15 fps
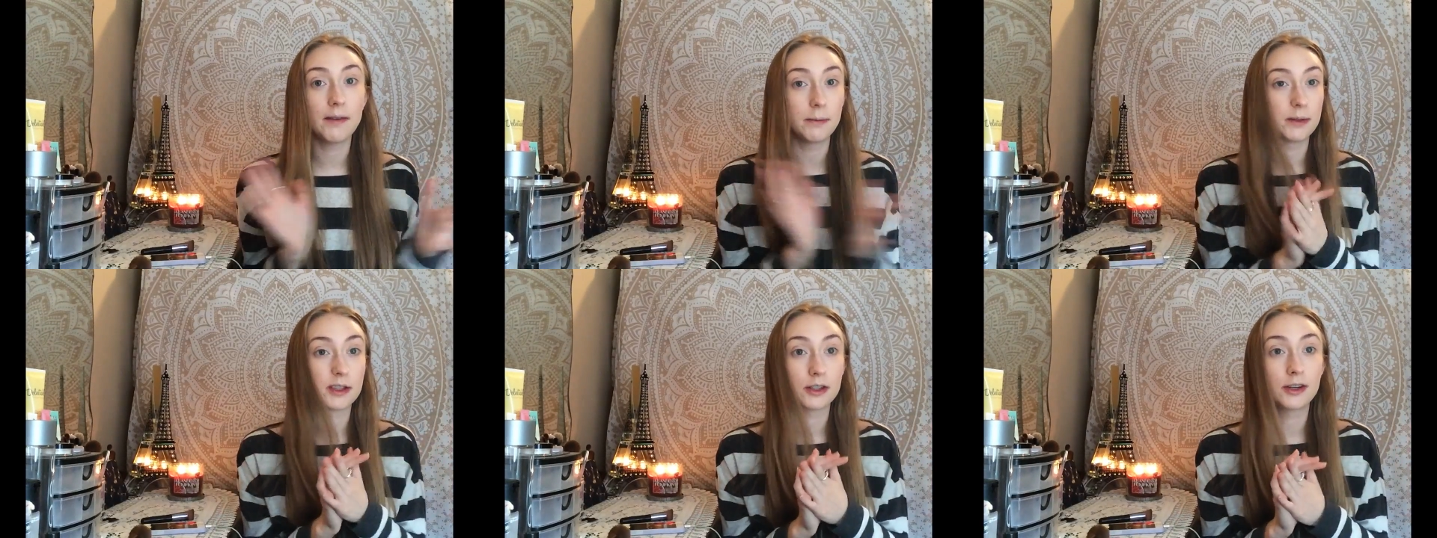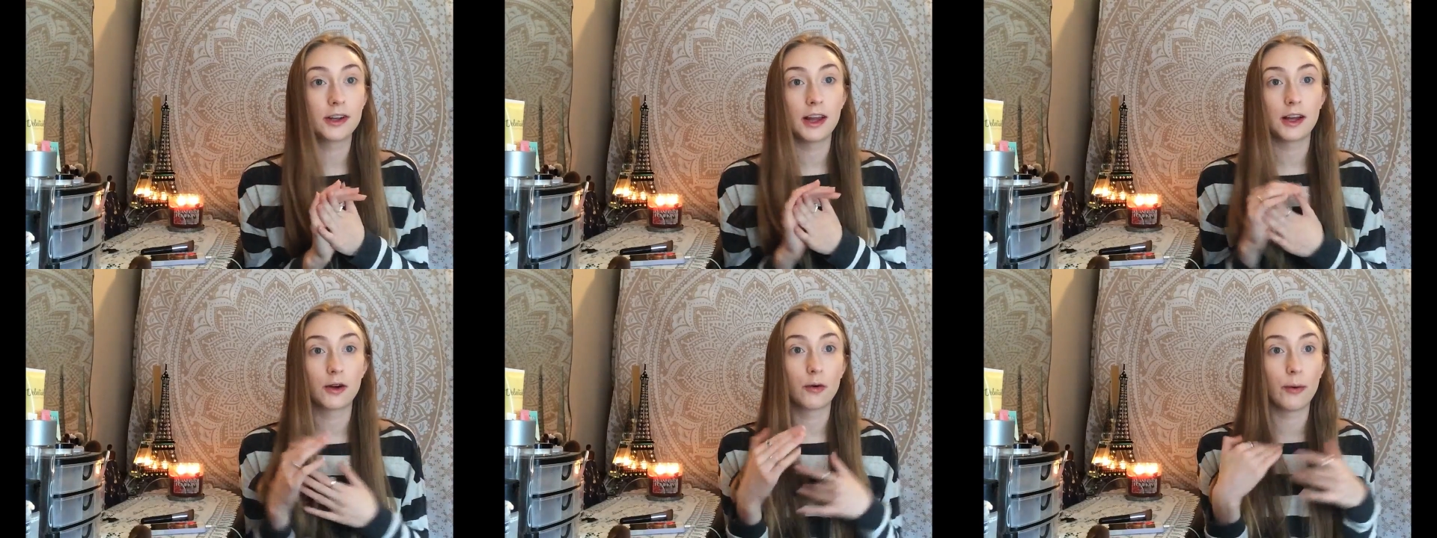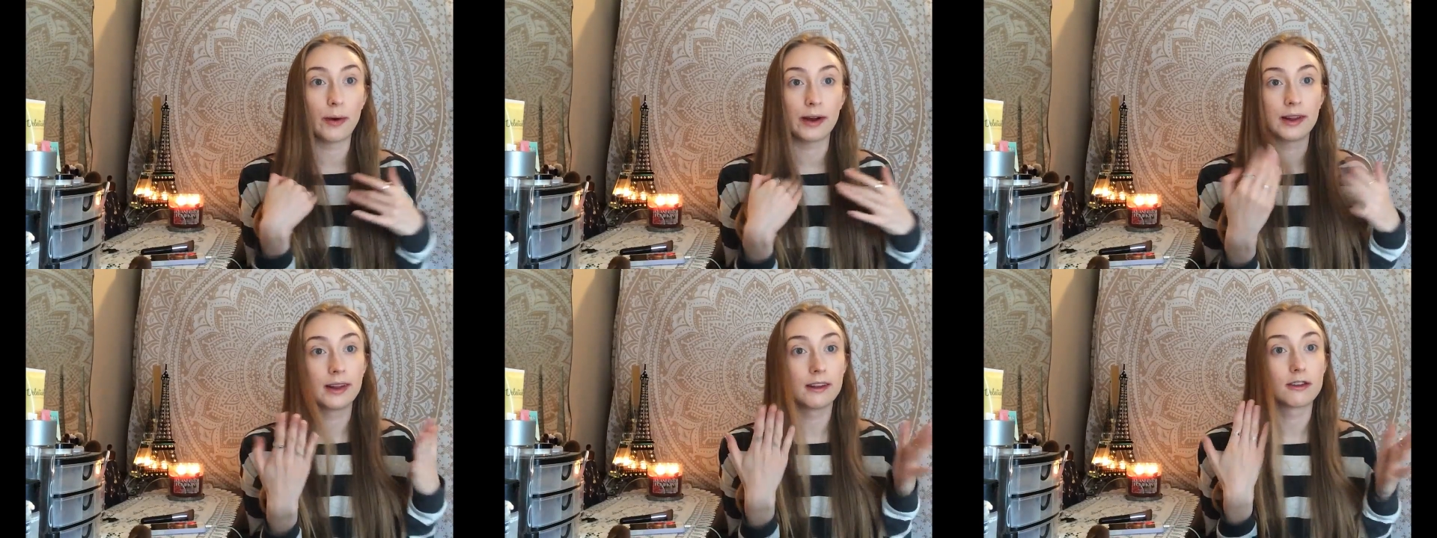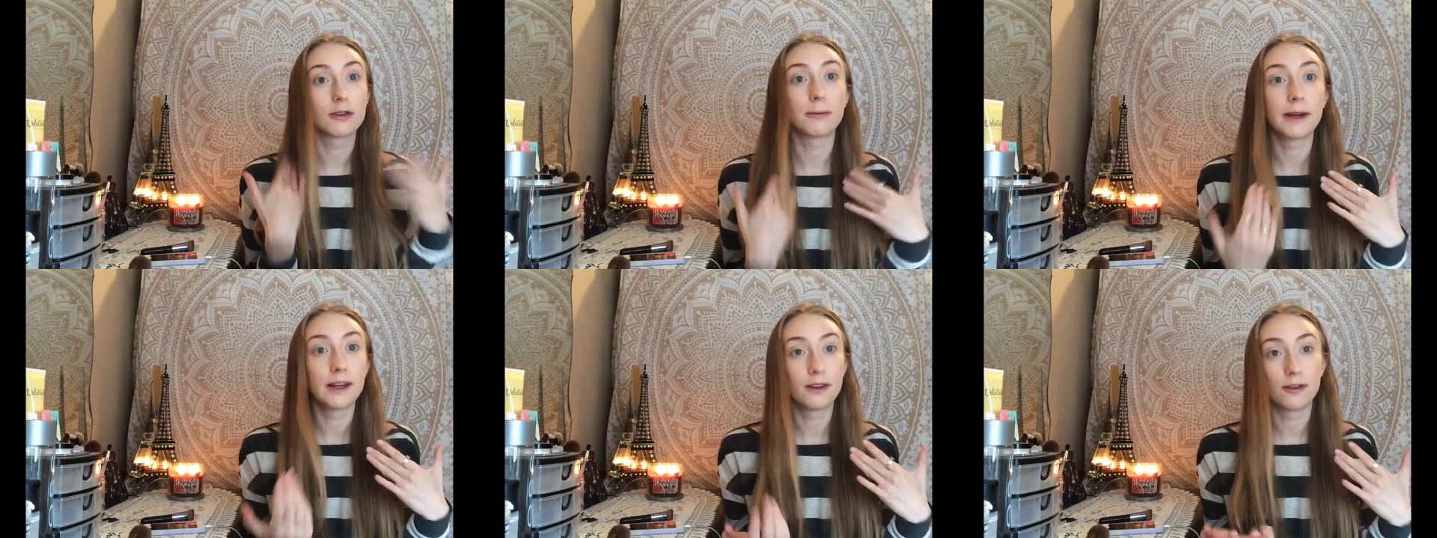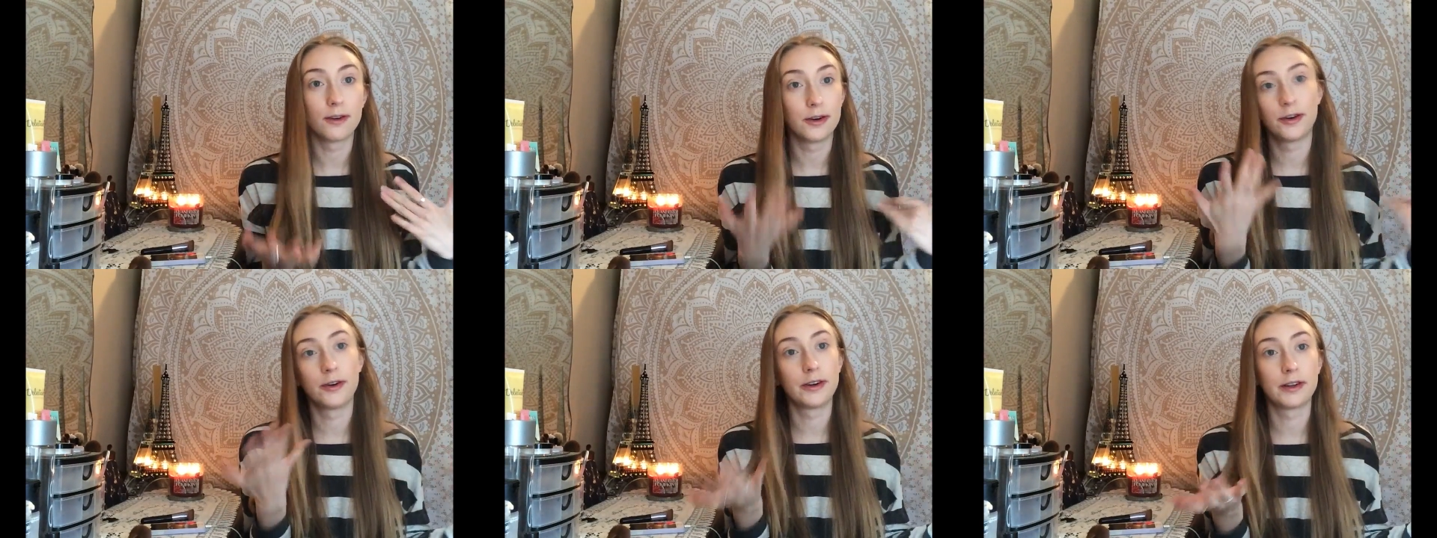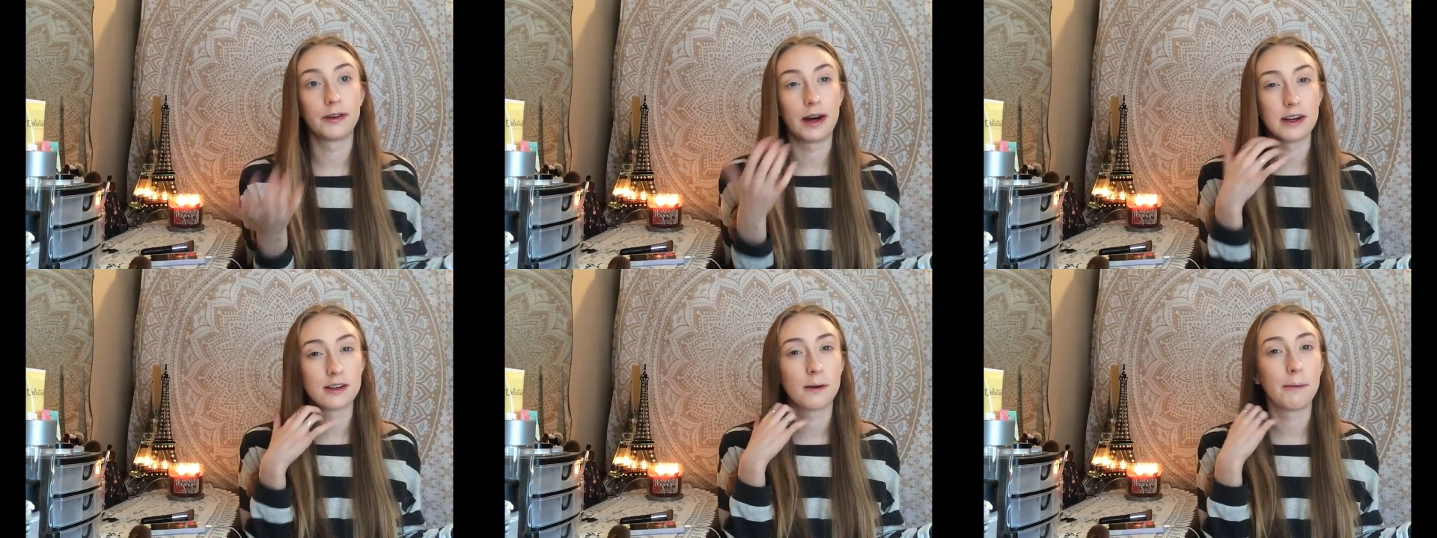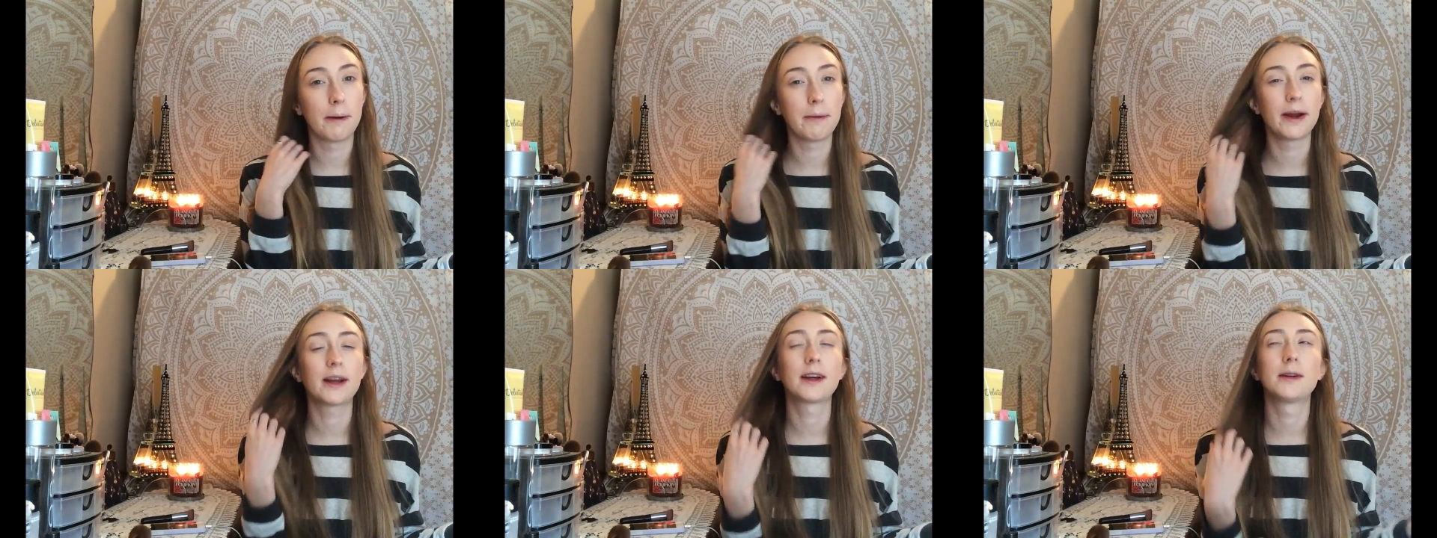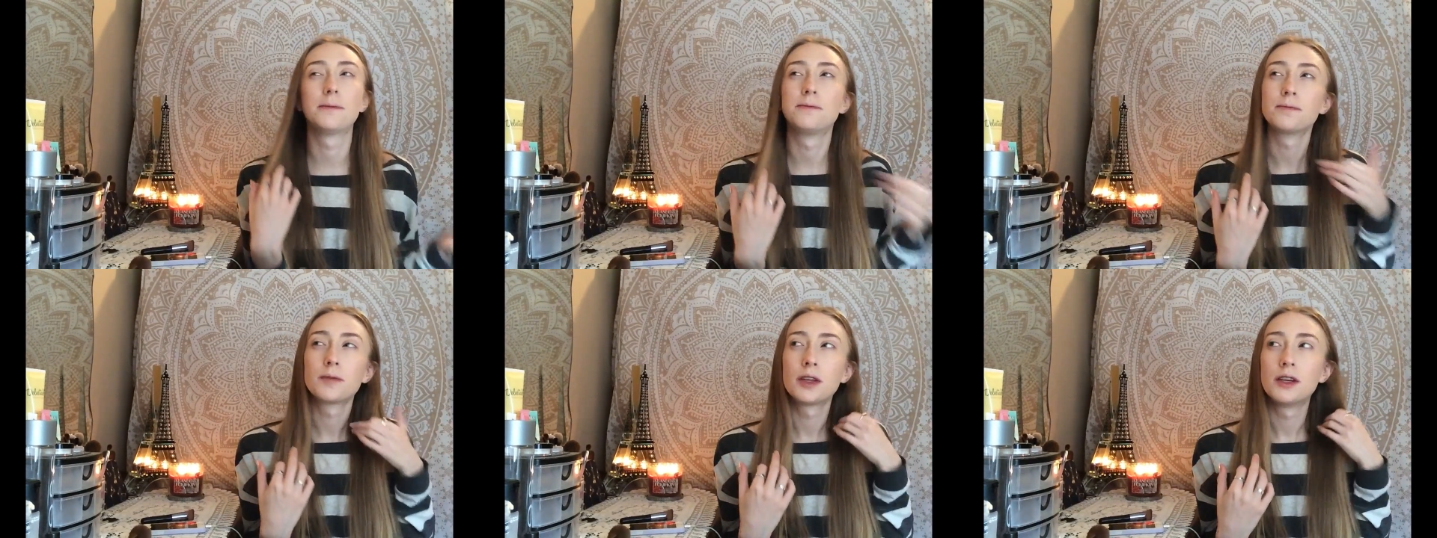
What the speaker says: I'm just gonna like quickly speed through doing the rest of my makeup.